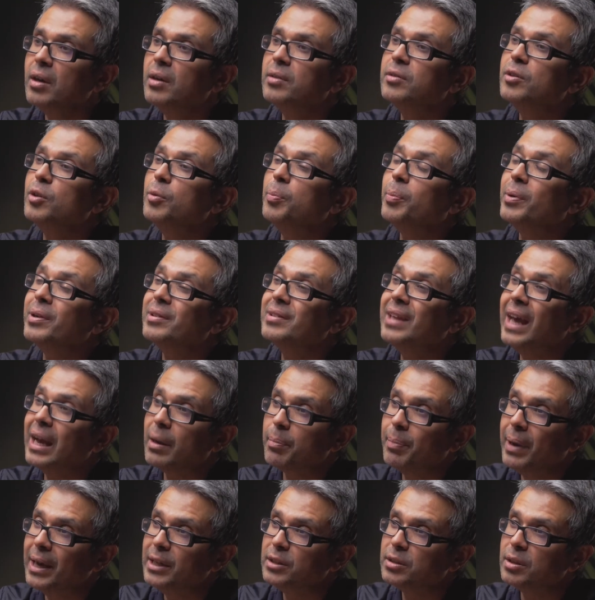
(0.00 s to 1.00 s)
to protect
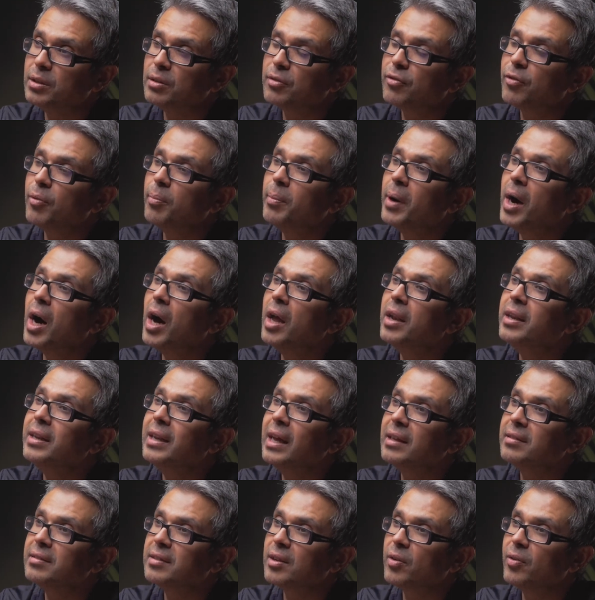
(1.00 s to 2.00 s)
patients from
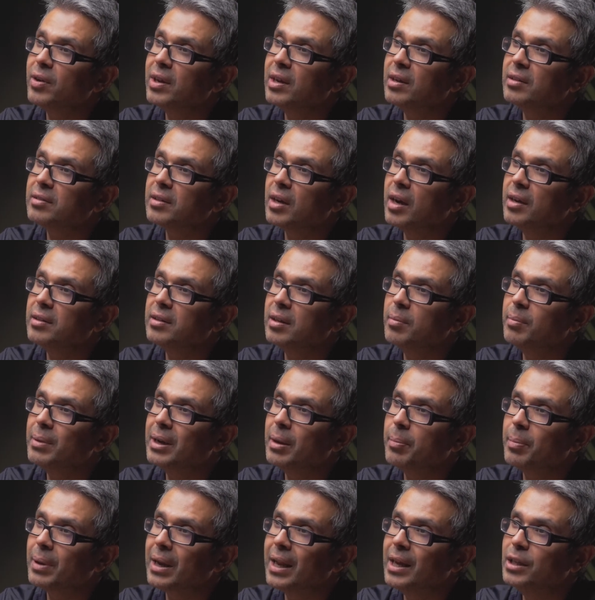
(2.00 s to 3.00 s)
unnecessary anxiety
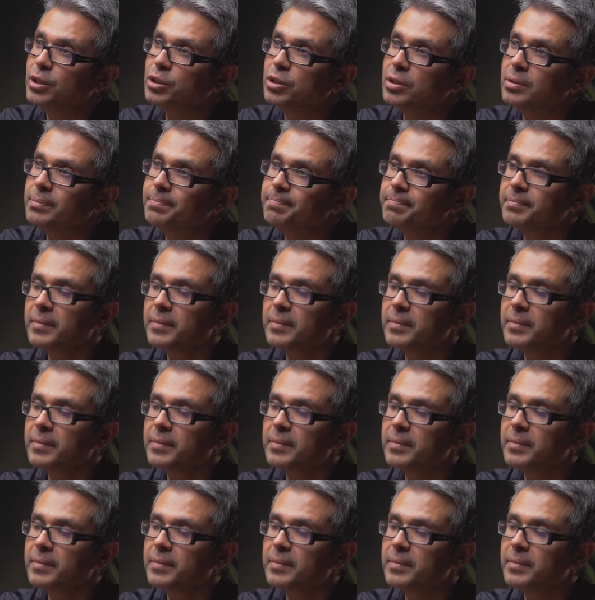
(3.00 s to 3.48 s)
manipulation.